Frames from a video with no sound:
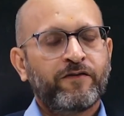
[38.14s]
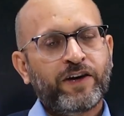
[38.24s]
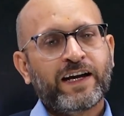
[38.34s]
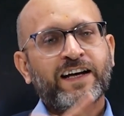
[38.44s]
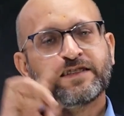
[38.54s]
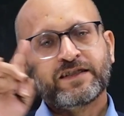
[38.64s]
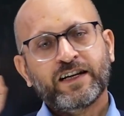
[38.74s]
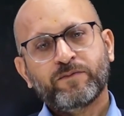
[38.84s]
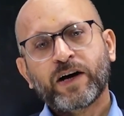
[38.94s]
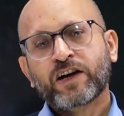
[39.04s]
Whereas
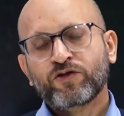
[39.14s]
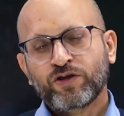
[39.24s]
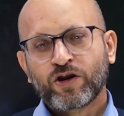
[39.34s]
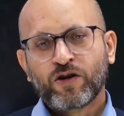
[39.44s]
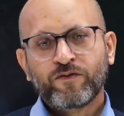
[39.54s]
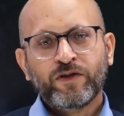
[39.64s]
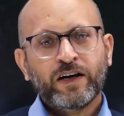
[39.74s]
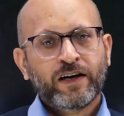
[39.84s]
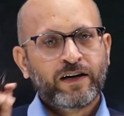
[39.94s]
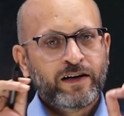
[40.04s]
in Markovnikov,
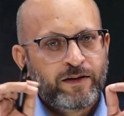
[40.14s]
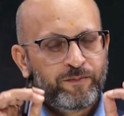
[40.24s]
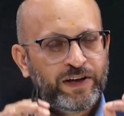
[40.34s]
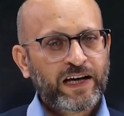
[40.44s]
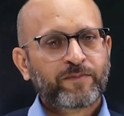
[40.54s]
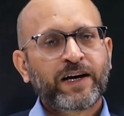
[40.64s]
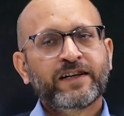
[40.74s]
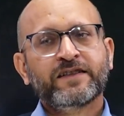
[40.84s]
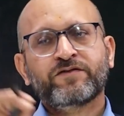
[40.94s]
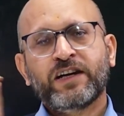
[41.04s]
Br
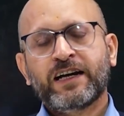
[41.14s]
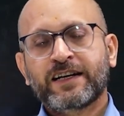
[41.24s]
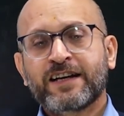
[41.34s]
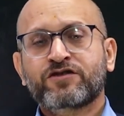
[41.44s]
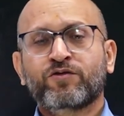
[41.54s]
minus will attach